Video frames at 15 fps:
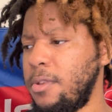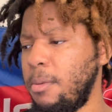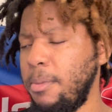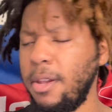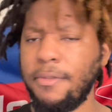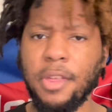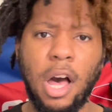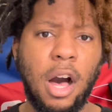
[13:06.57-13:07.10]
I
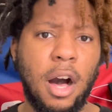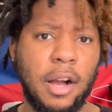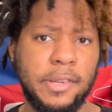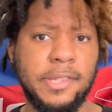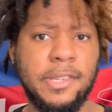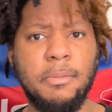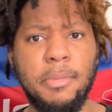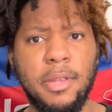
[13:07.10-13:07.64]
mean, if the
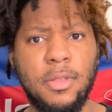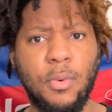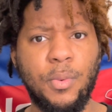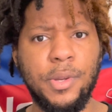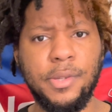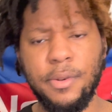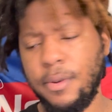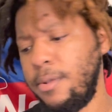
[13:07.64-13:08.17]
Hawks can beat the
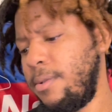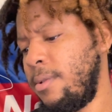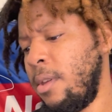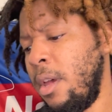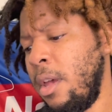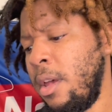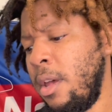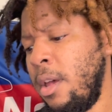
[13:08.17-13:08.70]
Wizards,
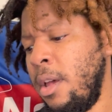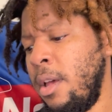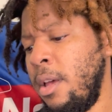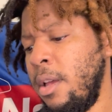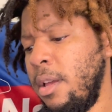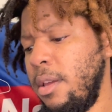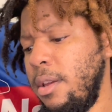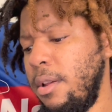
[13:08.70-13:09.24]

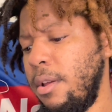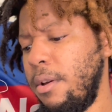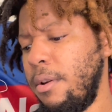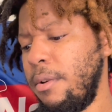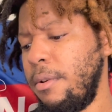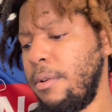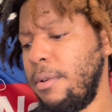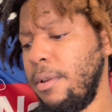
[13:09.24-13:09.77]
you
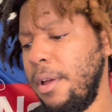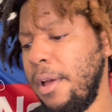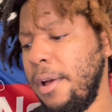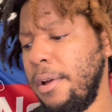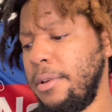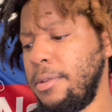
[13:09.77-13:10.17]
know, yeah.